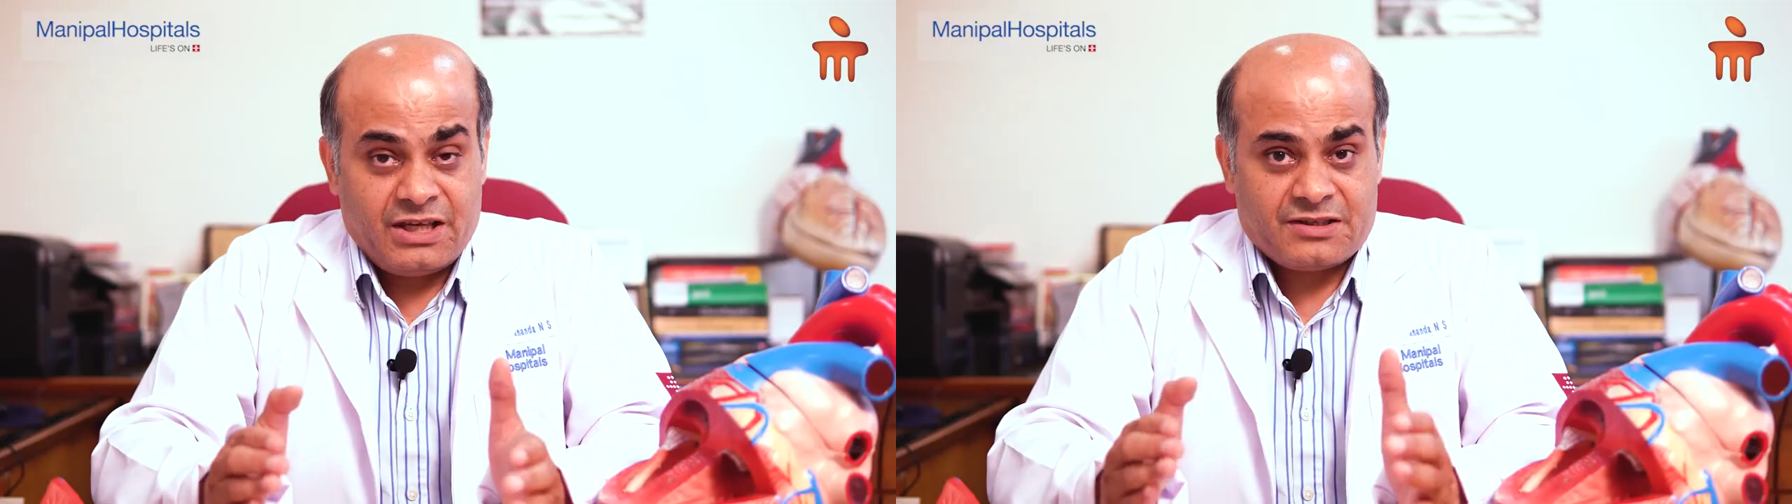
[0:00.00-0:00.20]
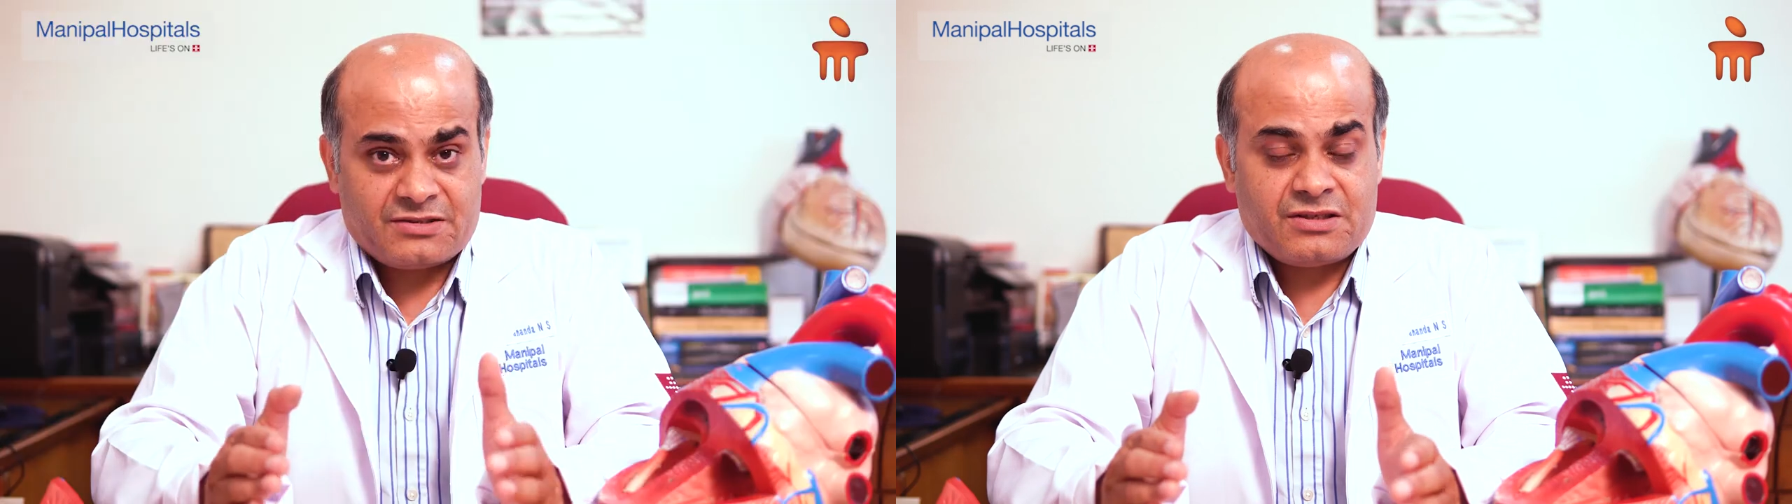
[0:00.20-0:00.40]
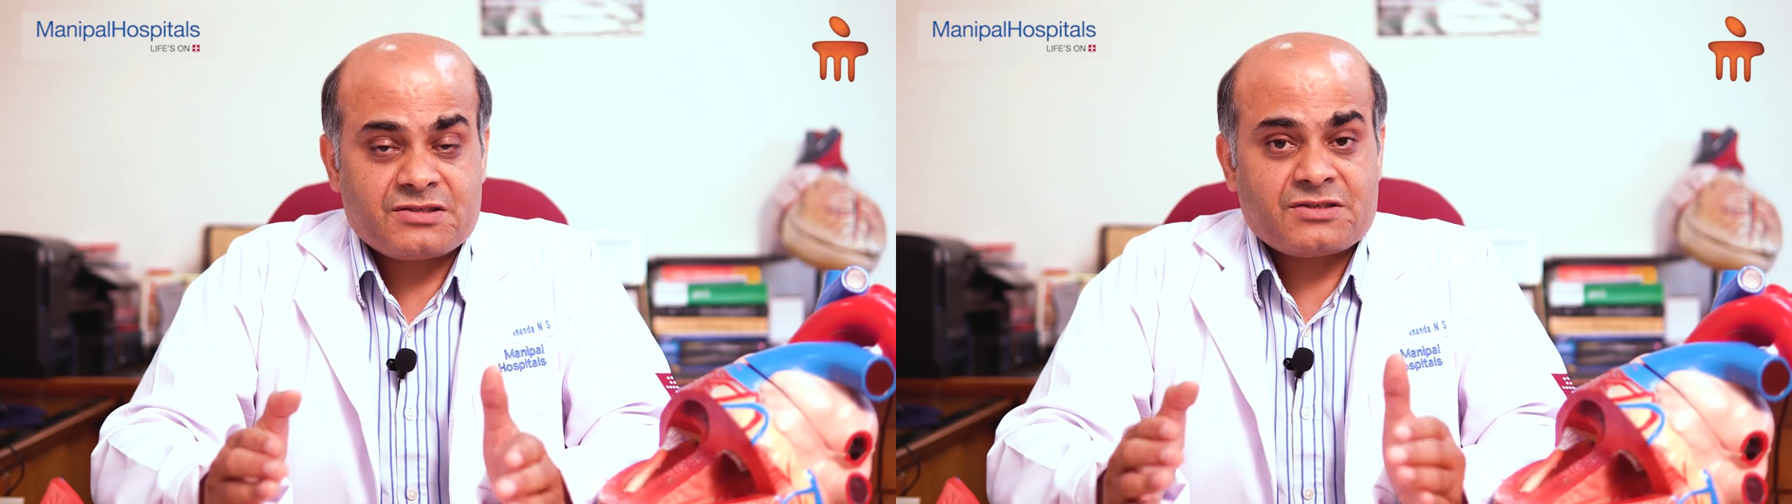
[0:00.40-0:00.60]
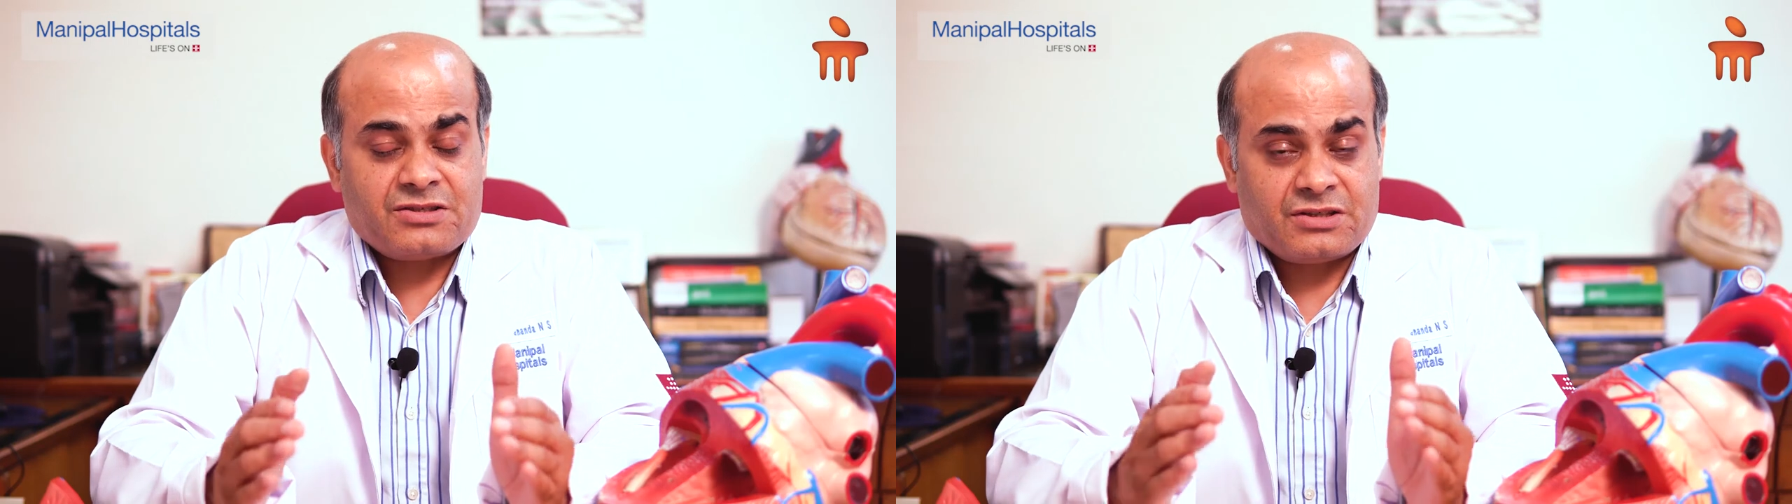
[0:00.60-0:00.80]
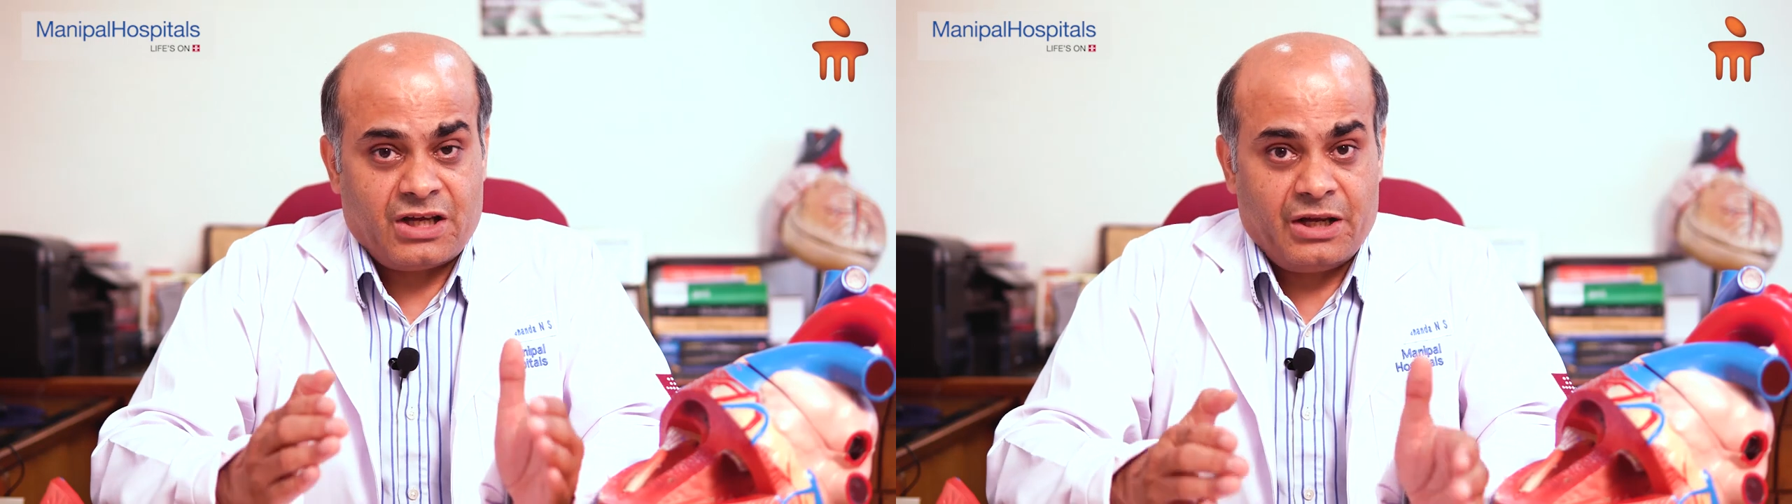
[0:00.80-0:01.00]
yes, this is
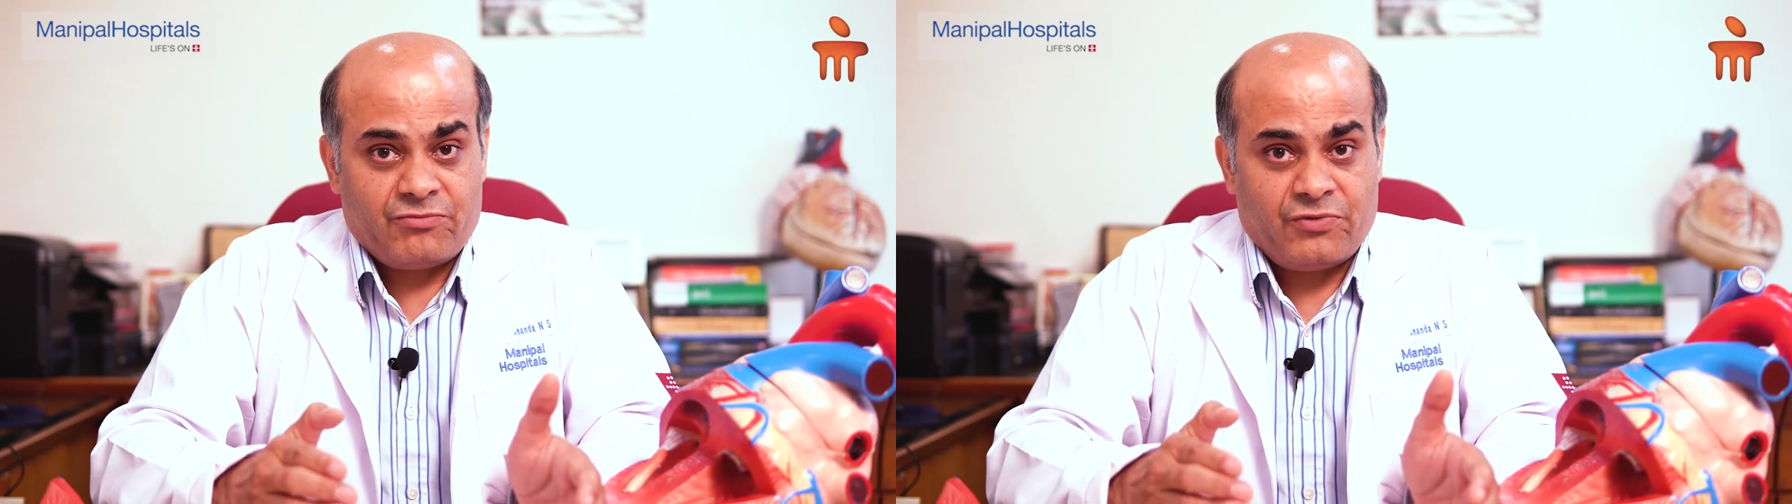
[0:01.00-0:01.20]
the time